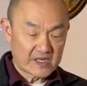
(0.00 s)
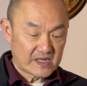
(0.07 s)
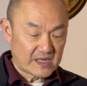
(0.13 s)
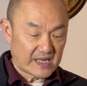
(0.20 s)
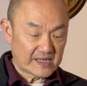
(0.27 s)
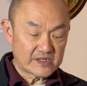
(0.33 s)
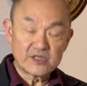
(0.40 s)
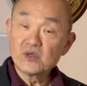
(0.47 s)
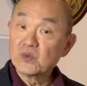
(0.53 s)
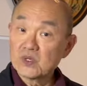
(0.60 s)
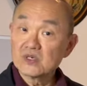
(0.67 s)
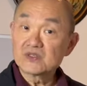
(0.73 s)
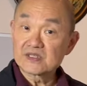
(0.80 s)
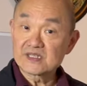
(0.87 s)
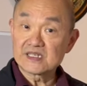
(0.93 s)
And you will
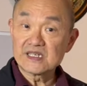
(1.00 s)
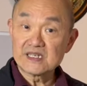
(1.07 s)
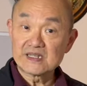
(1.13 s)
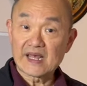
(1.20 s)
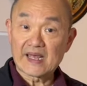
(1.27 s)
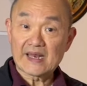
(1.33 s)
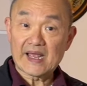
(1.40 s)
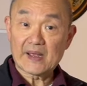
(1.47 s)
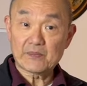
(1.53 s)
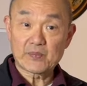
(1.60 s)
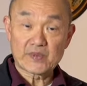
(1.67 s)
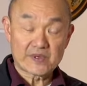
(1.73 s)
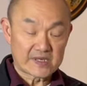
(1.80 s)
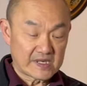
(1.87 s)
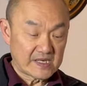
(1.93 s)
see that
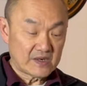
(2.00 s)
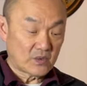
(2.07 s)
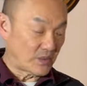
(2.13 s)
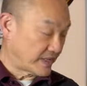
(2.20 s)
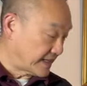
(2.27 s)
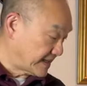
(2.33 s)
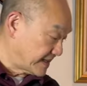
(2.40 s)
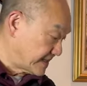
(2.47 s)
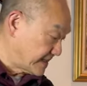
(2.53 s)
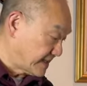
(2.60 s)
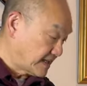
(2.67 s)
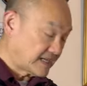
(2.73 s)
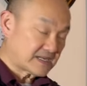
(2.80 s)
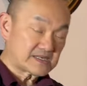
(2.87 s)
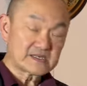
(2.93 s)
happen when I
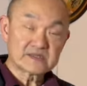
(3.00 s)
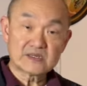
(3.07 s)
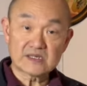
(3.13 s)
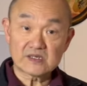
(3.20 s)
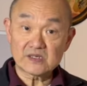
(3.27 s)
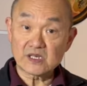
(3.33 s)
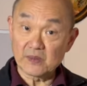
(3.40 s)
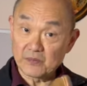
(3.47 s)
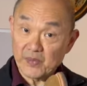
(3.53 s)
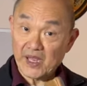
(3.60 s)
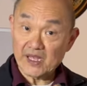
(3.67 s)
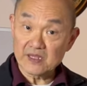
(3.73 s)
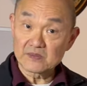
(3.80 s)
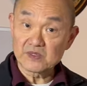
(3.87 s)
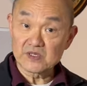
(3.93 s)
compare
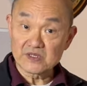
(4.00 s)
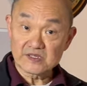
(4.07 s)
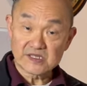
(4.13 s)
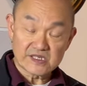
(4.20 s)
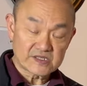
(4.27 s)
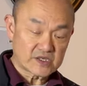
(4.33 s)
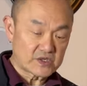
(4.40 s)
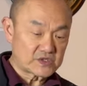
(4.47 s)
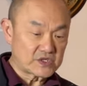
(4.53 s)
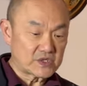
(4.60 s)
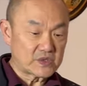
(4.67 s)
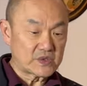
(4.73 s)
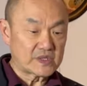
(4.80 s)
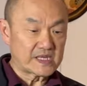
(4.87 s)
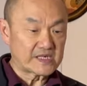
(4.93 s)
them to the
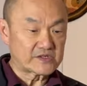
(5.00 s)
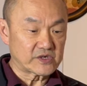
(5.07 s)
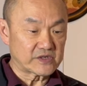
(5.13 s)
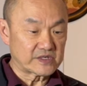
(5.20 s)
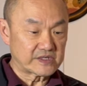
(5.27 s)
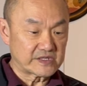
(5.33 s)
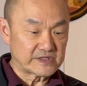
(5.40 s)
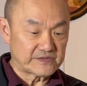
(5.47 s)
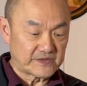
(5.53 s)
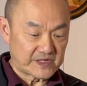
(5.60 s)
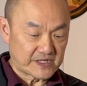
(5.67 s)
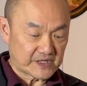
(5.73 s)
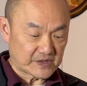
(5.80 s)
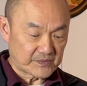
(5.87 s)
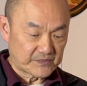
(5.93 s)
602 later on in this
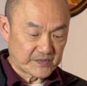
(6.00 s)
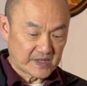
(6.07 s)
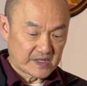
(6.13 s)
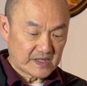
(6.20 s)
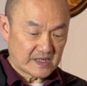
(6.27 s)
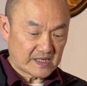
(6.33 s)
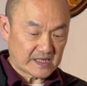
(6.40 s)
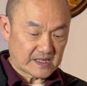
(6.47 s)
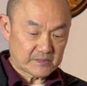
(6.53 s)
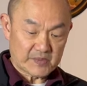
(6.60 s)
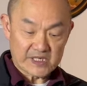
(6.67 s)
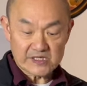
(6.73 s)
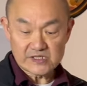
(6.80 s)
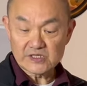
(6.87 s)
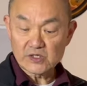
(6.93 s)
video. But
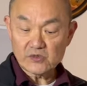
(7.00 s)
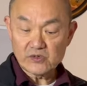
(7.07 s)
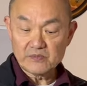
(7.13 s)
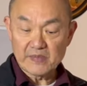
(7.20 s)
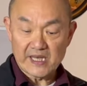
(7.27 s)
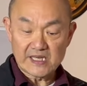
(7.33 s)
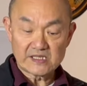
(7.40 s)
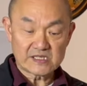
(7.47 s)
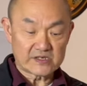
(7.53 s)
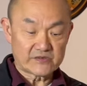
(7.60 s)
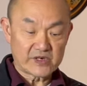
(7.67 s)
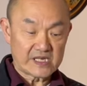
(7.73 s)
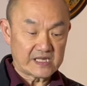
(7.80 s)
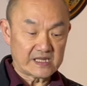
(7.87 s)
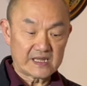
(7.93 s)
it still remains a
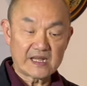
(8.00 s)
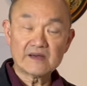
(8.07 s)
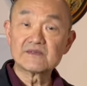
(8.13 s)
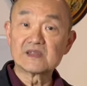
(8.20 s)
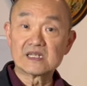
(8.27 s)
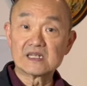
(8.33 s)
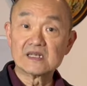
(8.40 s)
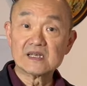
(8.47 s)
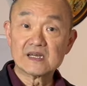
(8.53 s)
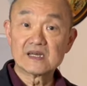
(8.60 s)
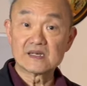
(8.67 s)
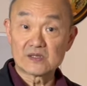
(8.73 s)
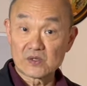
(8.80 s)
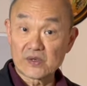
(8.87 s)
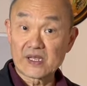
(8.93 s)
really lovely
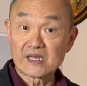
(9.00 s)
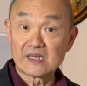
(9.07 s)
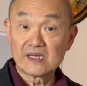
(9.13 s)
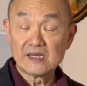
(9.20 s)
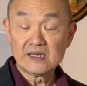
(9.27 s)
looking